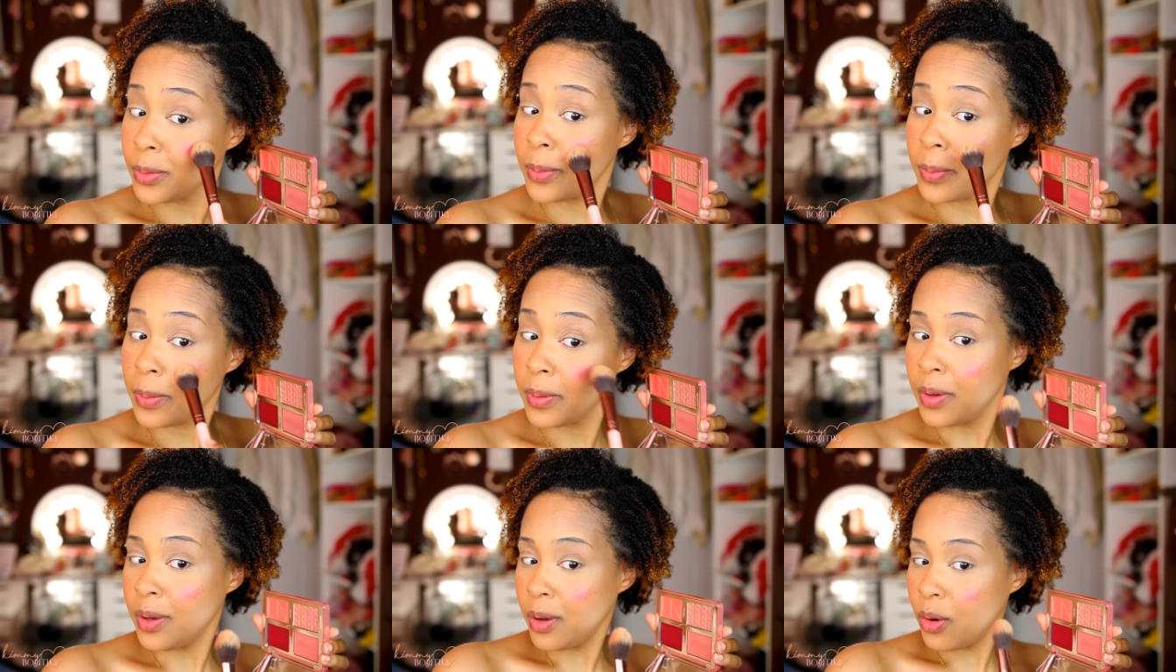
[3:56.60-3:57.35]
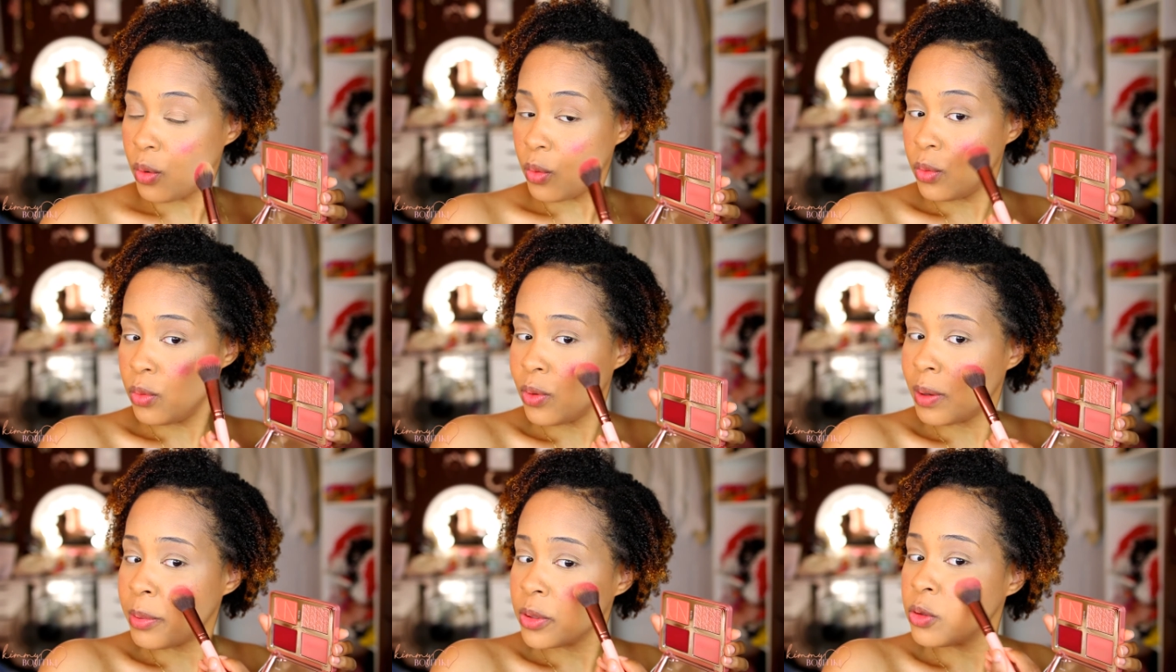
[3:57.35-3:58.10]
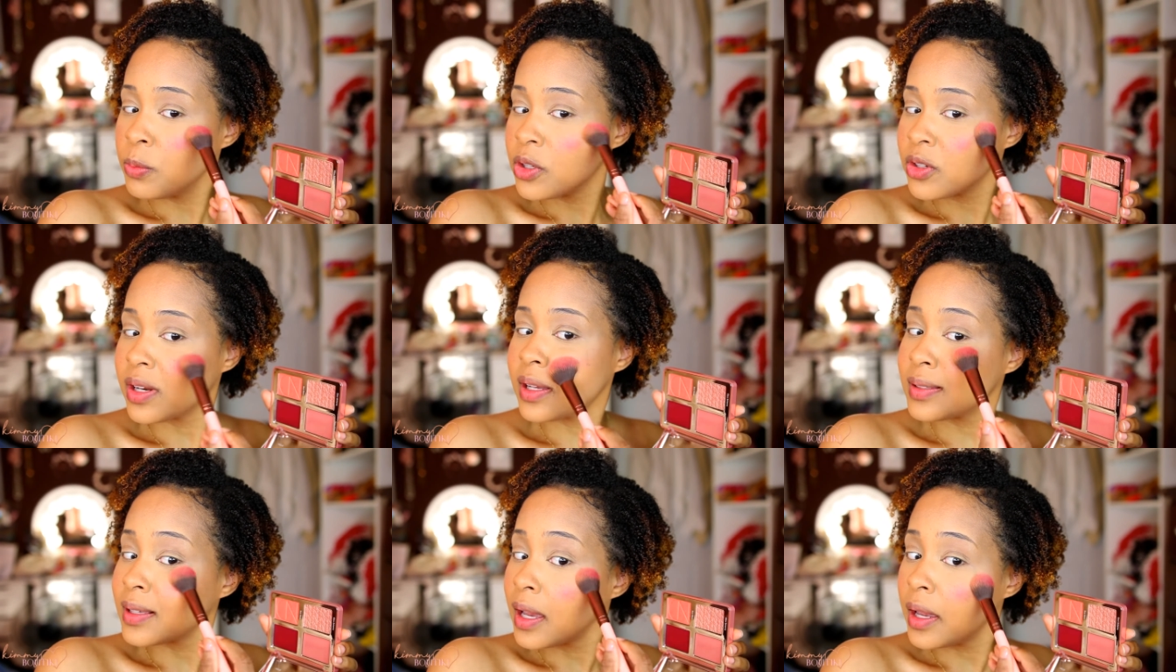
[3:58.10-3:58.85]
So ooh, I put too much on
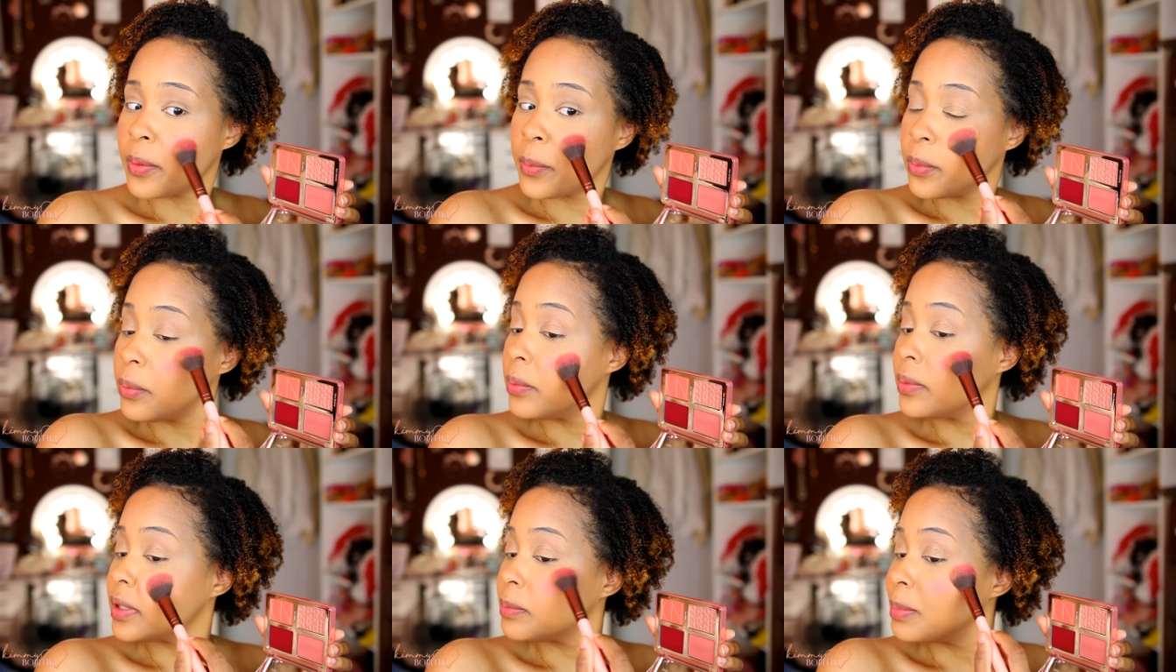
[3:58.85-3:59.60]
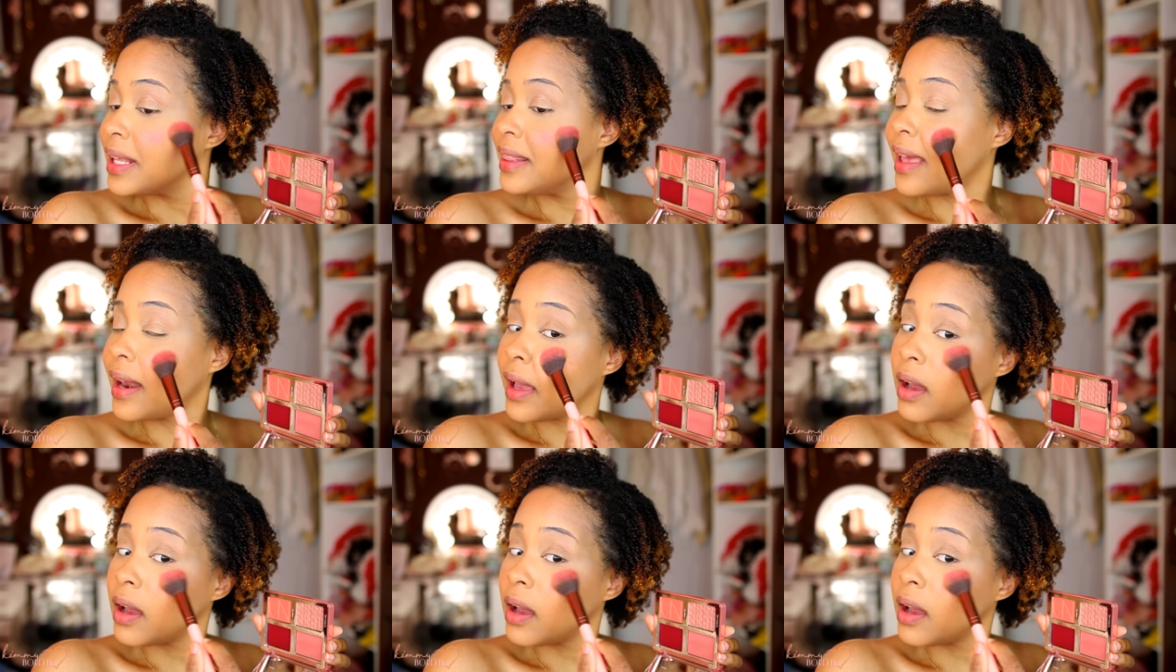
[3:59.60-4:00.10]
that side. Ooh, let's blend that